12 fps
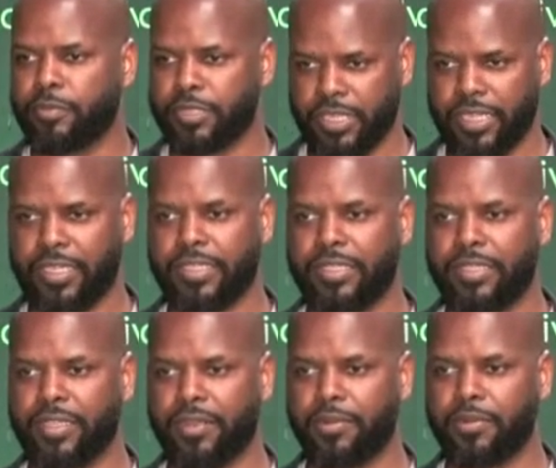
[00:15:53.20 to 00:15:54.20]
me just let that
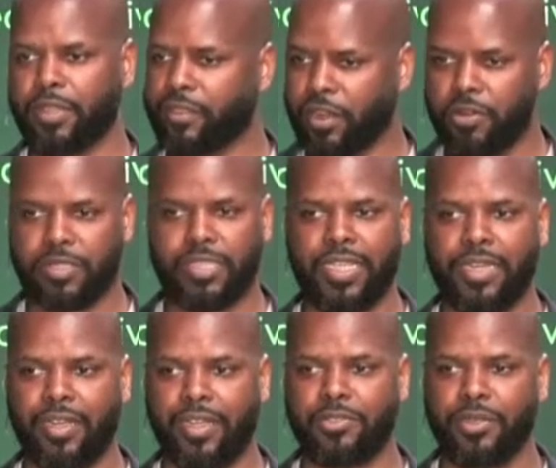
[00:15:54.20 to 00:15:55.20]
sit there.
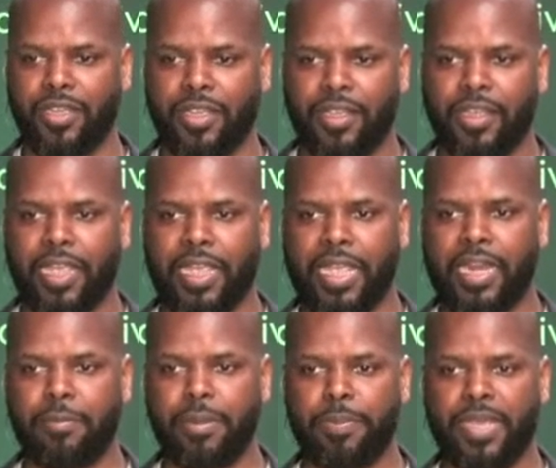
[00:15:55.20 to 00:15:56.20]
$1,300. And
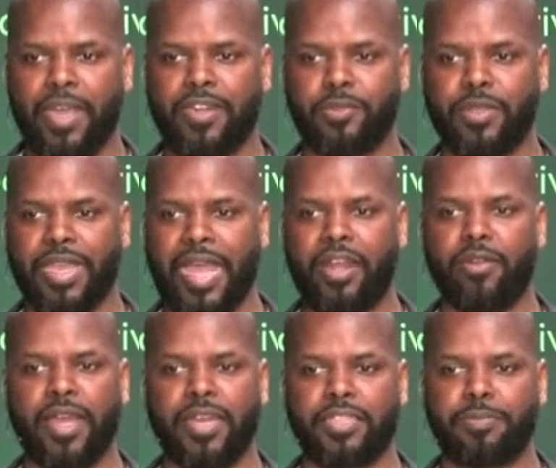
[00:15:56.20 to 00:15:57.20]
I'm going to be honest with you. I
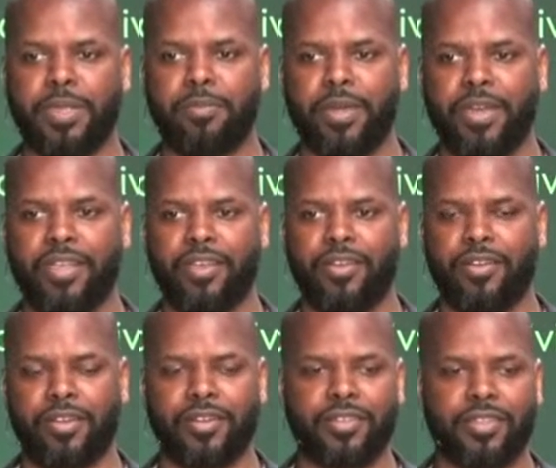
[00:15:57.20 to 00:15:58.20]
don't like to spend money
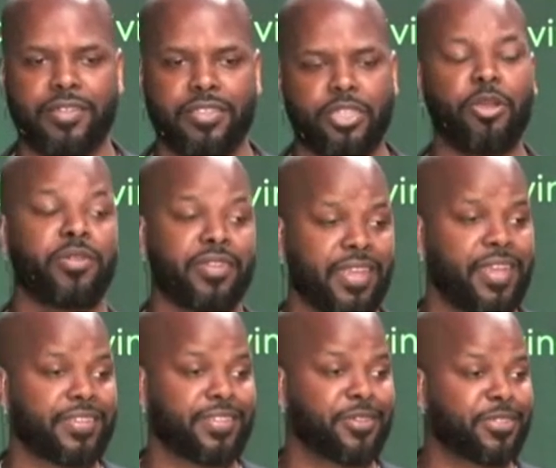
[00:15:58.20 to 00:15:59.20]
on certain
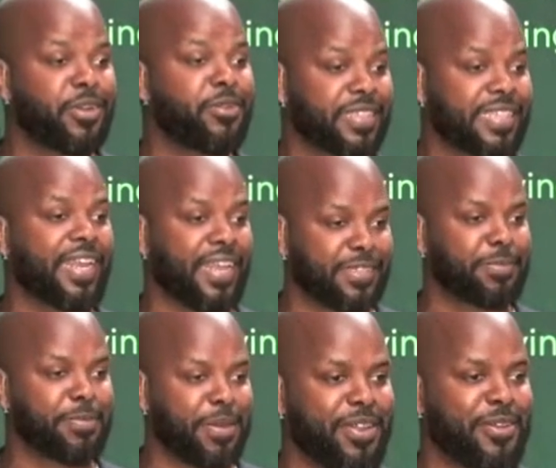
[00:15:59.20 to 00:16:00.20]
things. You know, certain things I like
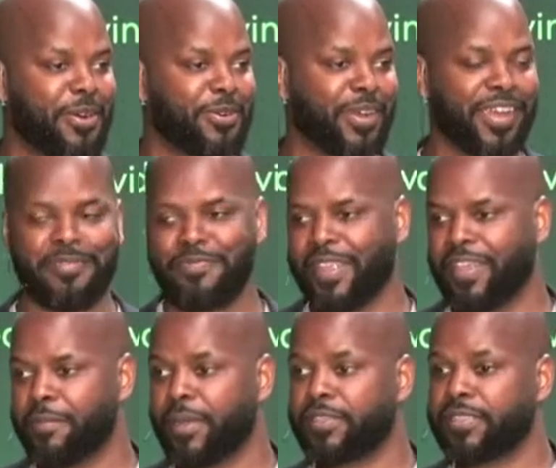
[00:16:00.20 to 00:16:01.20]
money on, right?
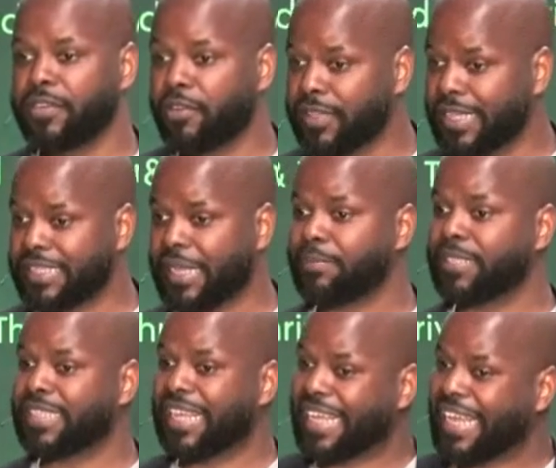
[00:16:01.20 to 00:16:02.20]
But certain things I'm
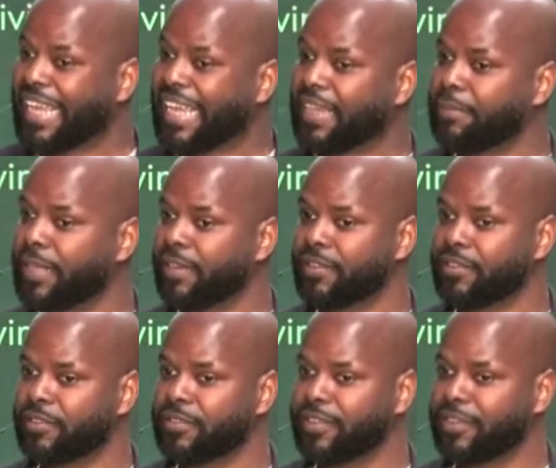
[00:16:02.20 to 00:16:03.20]
just like, I can be a
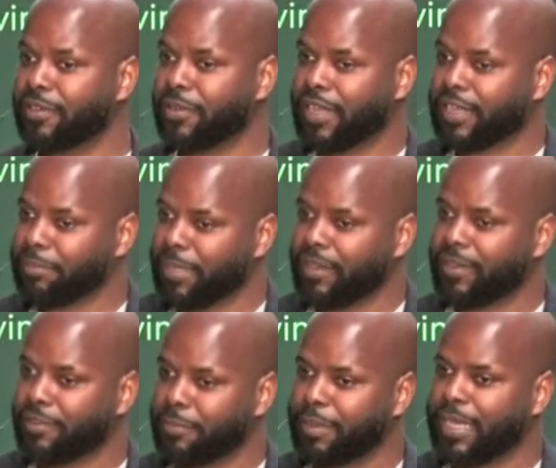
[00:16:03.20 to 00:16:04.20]
little, you know, I can be a
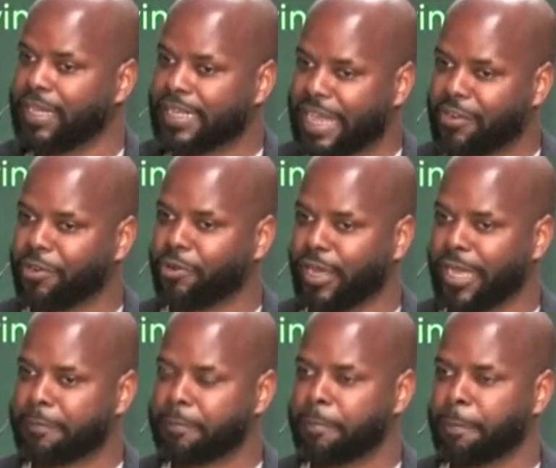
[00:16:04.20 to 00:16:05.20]
little bean counter,
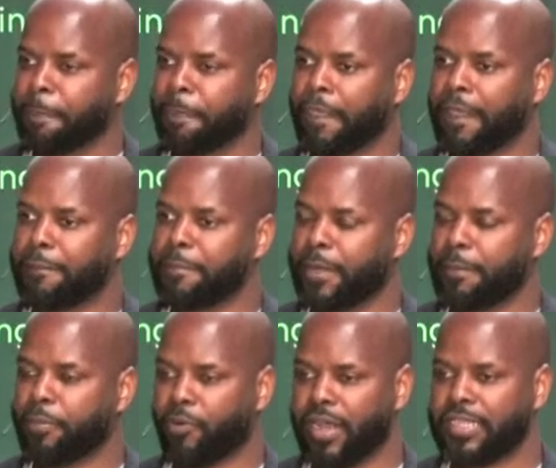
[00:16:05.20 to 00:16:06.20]
right?
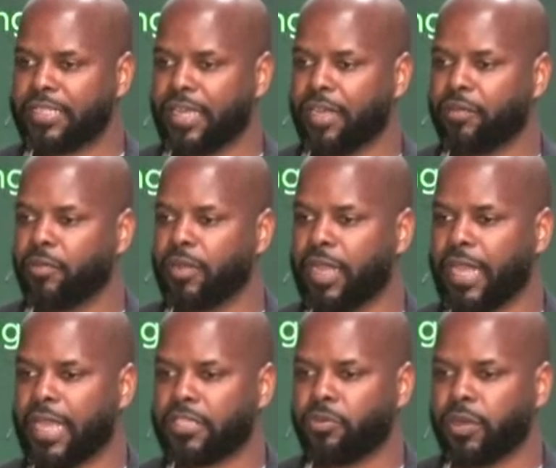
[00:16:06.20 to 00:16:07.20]
But praise God.
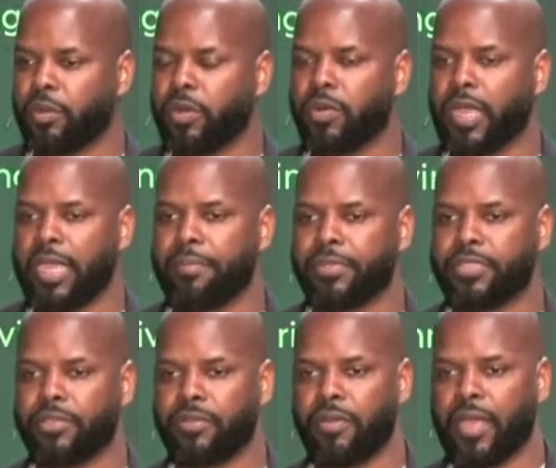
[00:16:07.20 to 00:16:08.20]
Last week, we were able
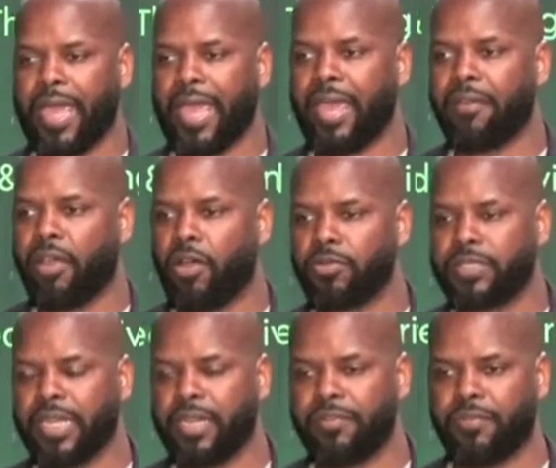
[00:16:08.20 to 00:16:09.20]
to
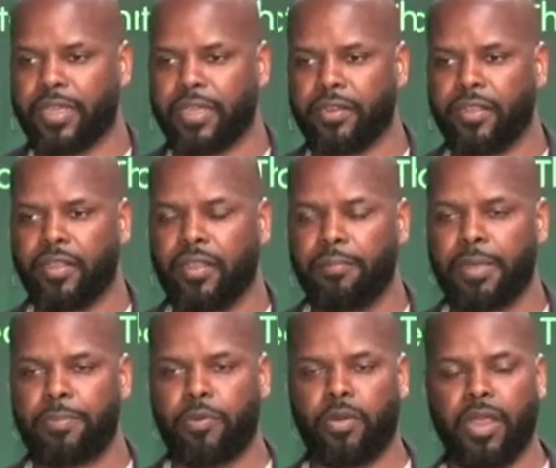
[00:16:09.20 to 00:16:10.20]
host that event.
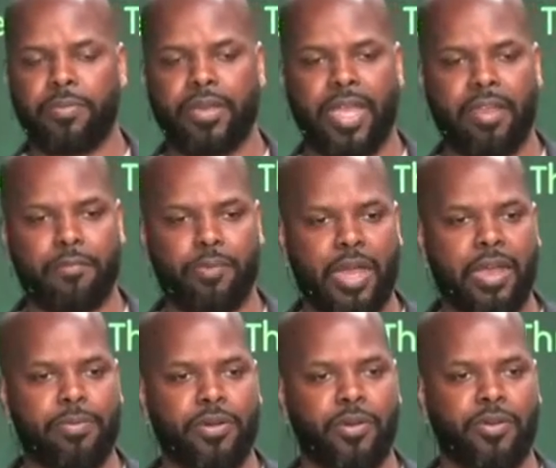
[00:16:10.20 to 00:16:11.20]
People were able to have
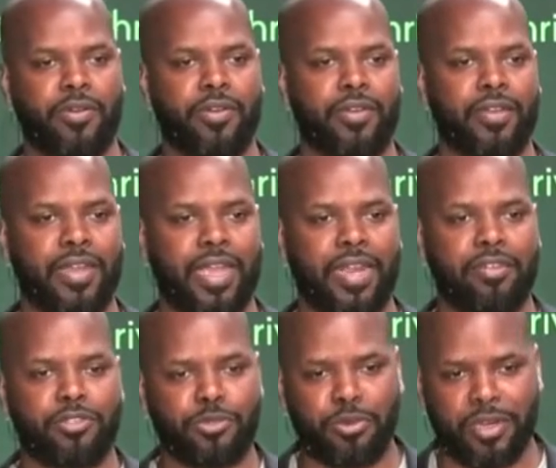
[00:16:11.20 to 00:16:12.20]
popcorn
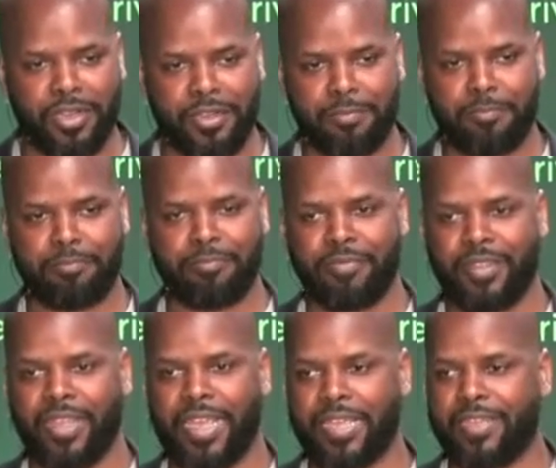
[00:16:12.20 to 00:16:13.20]
and a drink
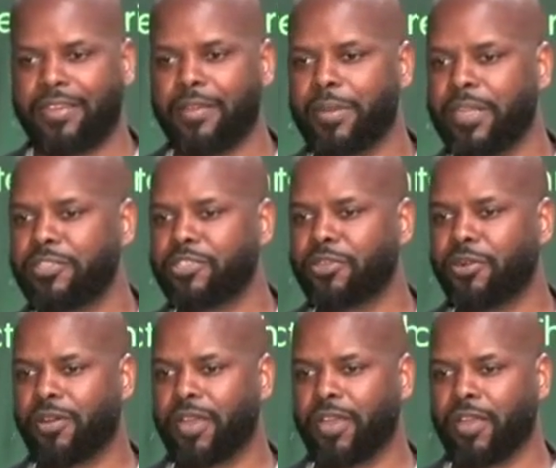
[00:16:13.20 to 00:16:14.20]
and come and
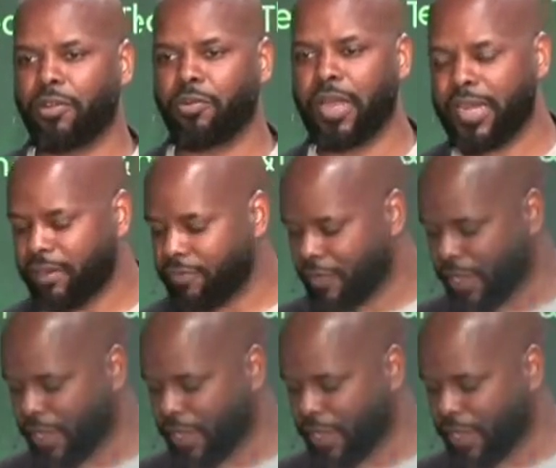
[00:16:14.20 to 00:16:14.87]
enjoy a great